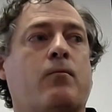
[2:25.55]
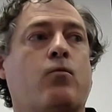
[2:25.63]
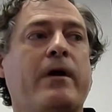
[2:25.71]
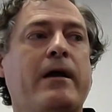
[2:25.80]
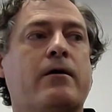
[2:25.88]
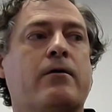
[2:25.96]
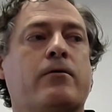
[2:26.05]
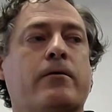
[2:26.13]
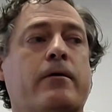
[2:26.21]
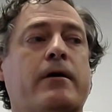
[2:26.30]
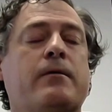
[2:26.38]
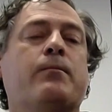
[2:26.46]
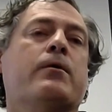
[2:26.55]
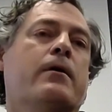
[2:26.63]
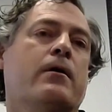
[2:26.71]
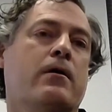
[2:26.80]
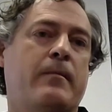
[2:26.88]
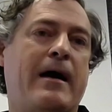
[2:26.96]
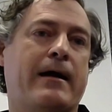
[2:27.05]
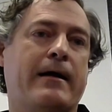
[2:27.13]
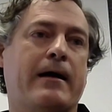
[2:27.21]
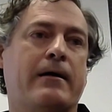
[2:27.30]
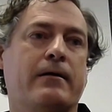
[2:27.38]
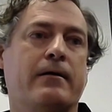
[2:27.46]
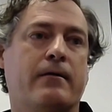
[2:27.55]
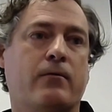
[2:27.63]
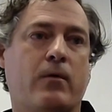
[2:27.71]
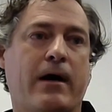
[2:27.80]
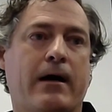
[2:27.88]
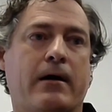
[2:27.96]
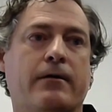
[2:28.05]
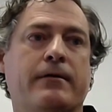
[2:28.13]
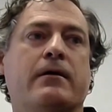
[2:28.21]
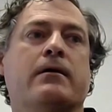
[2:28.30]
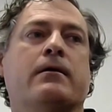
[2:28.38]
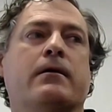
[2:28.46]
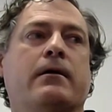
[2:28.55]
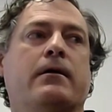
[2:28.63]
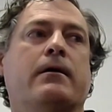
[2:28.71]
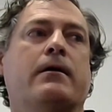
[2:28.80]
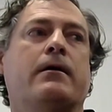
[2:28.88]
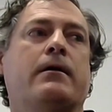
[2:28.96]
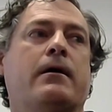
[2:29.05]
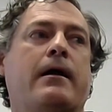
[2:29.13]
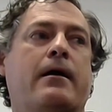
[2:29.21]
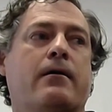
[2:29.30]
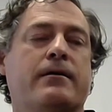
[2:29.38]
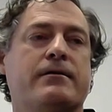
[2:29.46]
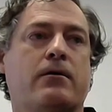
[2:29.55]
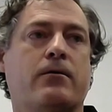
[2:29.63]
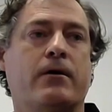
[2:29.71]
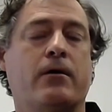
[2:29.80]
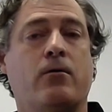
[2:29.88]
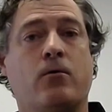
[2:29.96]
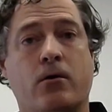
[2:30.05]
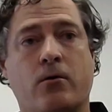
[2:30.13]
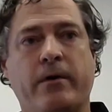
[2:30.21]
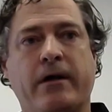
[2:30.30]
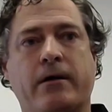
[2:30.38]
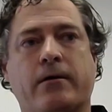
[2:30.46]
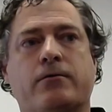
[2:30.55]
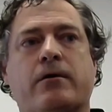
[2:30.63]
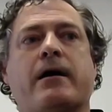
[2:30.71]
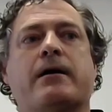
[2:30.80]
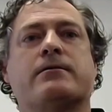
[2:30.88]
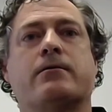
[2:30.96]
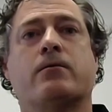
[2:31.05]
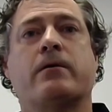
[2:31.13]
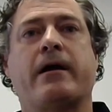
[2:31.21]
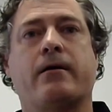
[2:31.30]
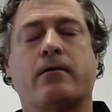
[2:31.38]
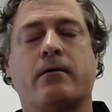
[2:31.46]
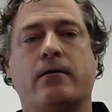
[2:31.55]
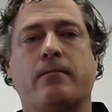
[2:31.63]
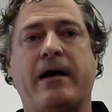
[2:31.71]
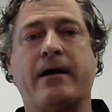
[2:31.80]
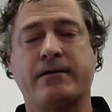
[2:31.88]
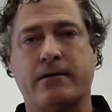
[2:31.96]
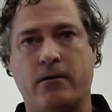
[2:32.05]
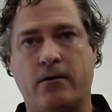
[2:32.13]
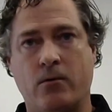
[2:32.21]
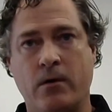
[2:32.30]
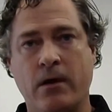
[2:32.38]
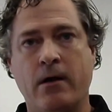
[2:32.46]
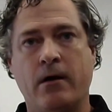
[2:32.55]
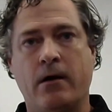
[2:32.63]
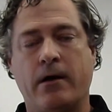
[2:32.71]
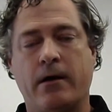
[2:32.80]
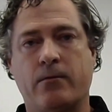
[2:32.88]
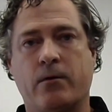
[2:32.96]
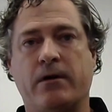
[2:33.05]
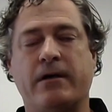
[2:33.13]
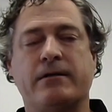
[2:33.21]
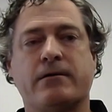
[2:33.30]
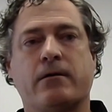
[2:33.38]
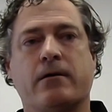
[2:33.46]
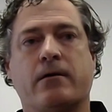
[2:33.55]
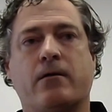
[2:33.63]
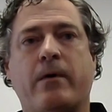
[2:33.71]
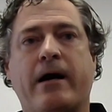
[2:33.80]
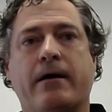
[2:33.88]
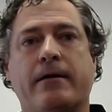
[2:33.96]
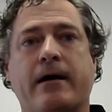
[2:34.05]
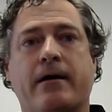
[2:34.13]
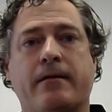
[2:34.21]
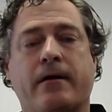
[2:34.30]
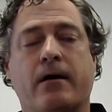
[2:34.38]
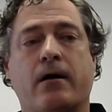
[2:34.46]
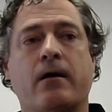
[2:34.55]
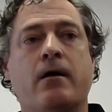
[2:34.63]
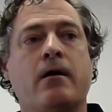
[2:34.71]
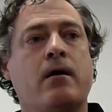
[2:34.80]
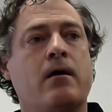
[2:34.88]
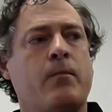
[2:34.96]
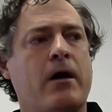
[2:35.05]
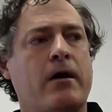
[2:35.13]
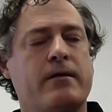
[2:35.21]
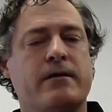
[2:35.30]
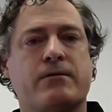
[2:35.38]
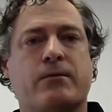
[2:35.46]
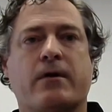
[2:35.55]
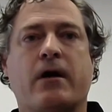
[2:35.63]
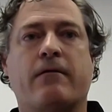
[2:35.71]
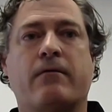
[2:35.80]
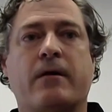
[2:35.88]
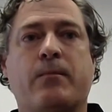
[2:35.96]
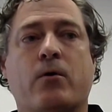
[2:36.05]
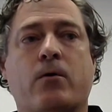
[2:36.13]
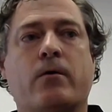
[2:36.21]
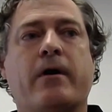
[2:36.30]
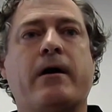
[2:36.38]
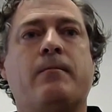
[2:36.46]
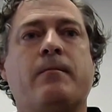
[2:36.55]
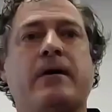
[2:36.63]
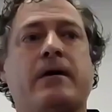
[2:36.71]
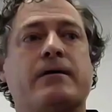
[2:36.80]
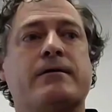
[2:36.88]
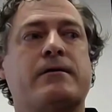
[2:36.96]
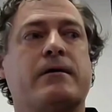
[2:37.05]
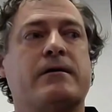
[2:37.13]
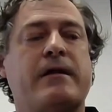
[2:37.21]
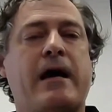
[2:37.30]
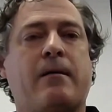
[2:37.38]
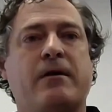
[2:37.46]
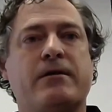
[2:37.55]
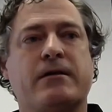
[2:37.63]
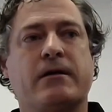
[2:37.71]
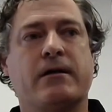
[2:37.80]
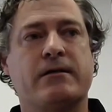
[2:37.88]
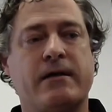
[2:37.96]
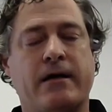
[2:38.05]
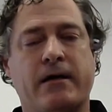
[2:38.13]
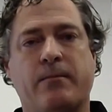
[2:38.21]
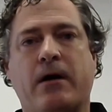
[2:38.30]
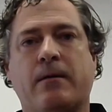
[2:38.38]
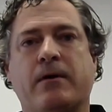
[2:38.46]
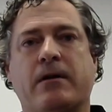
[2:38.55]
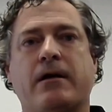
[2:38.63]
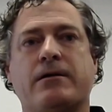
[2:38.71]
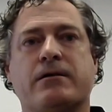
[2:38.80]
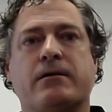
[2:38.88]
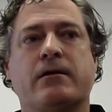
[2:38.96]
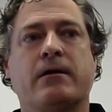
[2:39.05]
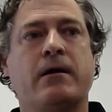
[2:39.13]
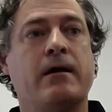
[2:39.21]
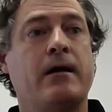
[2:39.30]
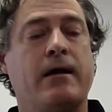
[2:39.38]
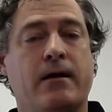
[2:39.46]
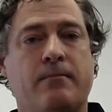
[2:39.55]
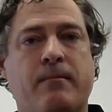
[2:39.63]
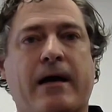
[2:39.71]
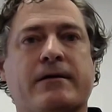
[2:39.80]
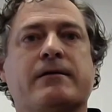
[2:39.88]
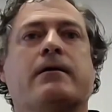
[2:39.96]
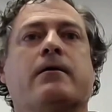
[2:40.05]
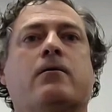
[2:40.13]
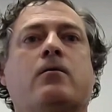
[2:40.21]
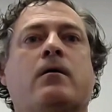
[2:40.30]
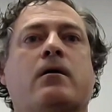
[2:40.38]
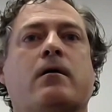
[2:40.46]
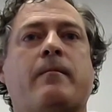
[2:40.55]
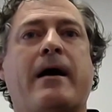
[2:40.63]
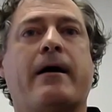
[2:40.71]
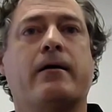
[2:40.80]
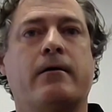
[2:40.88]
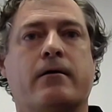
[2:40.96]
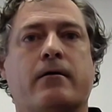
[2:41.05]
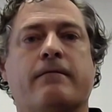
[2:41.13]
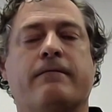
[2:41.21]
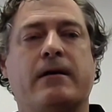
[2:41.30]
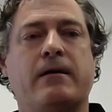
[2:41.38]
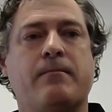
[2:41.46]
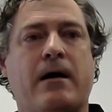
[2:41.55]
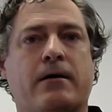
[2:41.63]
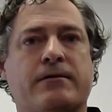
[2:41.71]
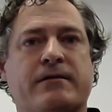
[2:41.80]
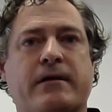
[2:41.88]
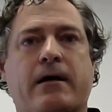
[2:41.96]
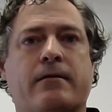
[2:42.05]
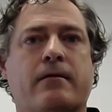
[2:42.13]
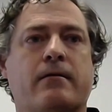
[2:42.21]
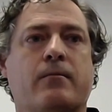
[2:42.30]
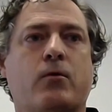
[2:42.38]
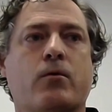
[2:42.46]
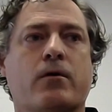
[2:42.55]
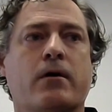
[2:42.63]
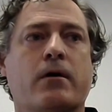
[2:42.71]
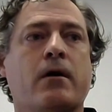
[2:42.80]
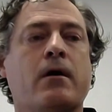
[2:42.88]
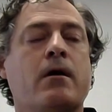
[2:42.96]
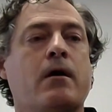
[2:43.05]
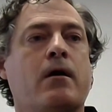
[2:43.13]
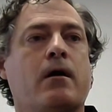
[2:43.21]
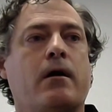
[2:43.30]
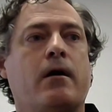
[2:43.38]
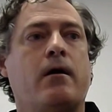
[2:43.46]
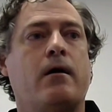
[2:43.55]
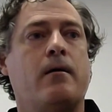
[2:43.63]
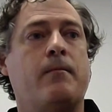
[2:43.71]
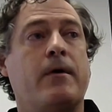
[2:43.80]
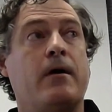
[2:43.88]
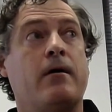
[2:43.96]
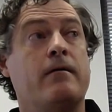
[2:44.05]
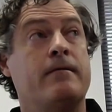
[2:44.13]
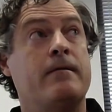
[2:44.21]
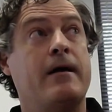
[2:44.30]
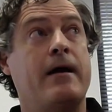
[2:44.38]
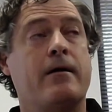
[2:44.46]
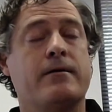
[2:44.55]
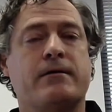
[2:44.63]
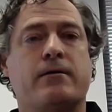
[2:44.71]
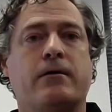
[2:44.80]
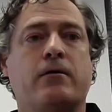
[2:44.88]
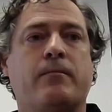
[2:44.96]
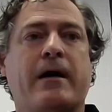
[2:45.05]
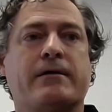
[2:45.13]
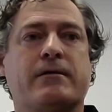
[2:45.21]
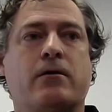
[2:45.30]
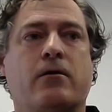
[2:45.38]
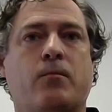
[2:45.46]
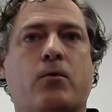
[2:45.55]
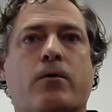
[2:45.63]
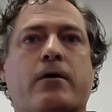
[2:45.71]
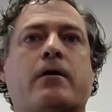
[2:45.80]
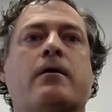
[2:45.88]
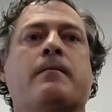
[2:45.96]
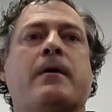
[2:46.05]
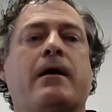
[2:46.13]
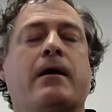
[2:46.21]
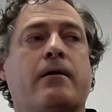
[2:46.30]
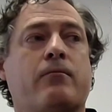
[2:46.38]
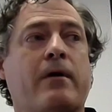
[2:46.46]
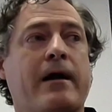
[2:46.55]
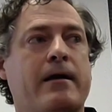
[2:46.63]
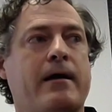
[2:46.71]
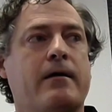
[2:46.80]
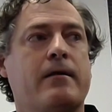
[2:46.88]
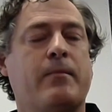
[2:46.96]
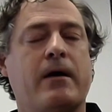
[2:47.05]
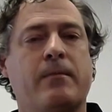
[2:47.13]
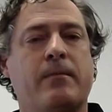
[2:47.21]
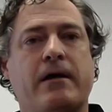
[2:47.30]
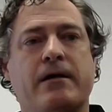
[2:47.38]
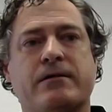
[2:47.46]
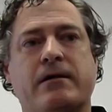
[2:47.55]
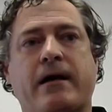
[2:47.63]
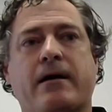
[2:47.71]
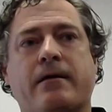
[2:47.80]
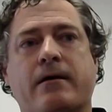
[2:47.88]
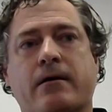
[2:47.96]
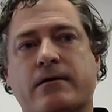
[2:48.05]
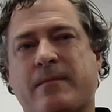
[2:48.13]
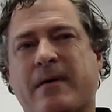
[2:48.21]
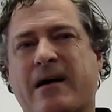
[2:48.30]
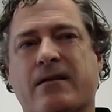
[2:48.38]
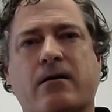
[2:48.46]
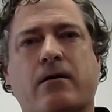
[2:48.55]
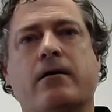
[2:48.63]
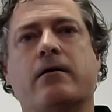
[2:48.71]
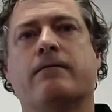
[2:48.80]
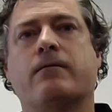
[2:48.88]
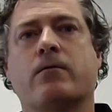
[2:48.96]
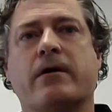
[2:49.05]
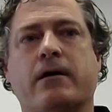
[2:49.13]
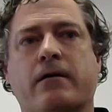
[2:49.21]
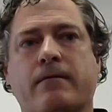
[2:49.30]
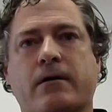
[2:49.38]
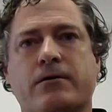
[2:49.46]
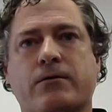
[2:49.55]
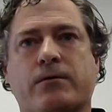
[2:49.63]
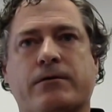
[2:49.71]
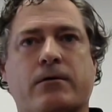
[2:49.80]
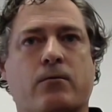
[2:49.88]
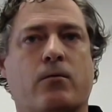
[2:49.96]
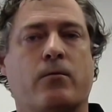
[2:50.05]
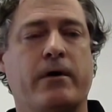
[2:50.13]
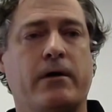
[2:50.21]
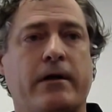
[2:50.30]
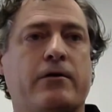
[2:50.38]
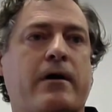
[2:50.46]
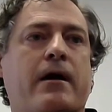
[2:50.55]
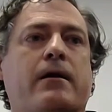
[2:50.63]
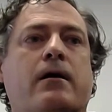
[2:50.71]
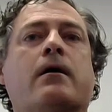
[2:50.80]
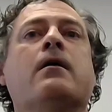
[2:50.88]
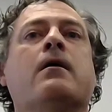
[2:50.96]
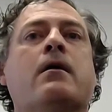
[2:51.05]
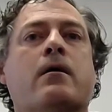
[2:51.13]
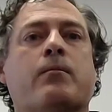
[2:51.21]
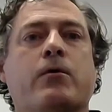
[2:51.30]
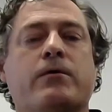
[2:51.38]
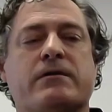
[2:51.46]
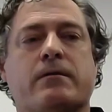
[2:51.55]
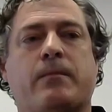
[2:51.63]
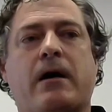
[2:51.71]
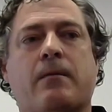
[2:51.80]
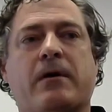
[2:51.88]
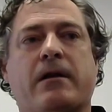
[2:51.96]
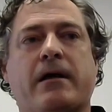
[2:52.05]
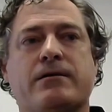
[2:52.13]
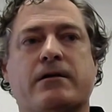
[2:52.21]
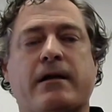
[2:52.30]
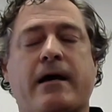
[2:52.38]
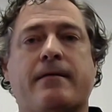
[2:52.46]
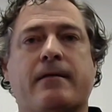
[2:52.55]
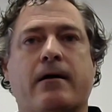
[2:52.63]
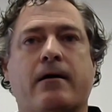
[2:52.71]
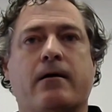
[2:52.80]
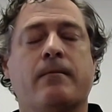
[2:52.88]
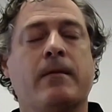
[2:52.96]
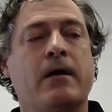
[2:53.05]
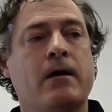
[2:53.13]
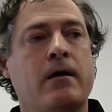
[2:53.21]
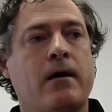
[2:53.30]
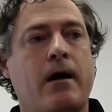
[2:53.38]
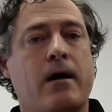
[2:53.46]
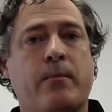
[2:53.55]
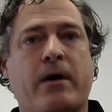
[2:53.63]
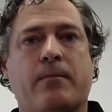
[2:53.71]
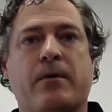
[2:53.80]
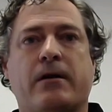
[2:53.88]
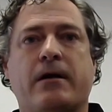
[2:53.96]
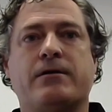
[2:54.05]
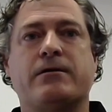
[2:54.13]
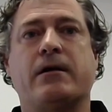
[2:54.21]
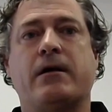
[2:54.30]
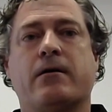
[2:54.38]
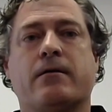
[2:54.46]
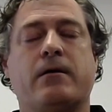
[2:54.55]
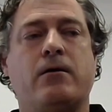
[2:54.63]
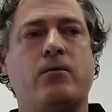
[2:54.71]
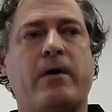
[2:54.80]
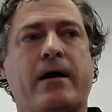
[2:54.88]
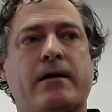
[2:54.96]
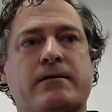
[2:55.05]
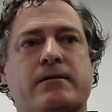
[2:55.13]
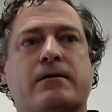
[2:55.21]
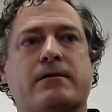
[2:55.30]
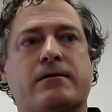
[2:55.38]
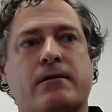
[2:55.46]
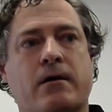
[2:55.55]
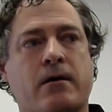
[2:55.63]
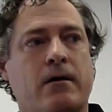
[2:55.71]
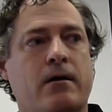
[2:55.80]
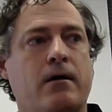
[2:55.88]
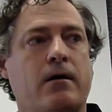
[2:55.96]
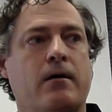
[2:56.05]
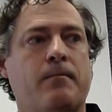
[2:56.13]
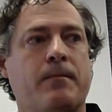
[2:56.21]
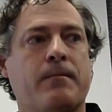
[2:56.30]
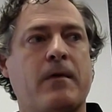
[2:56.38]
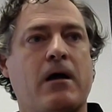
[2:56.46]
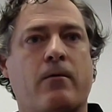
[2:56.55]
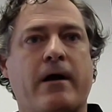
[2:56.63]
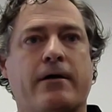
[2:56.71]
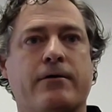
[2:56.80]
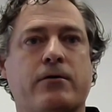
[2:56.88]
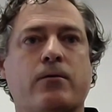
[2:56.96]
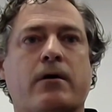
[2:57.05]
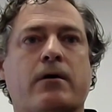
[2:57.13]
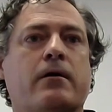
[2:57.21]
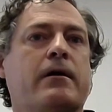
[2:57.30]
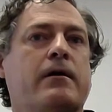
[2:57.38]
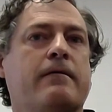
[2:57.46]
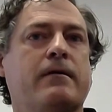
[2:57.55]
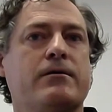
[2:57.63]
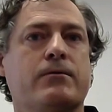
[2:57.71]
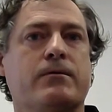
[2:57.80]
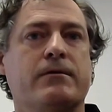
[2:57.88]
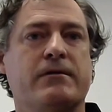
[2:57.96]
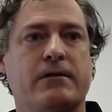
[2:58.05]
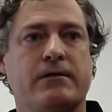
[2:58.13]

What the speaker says: We could put her back out into the wild in Arizona, or we could translocate her to Mexico and release her into the wild down there. Part of this recovery program is establishing a second population in Mexico, about 150 miles south of the border, of the Arizona-New Mexico border. And right now the population down there is about 30 to 40 individuals. So we're really trying to boost the population down there. Our population here in the U.S. is around 200 individuals.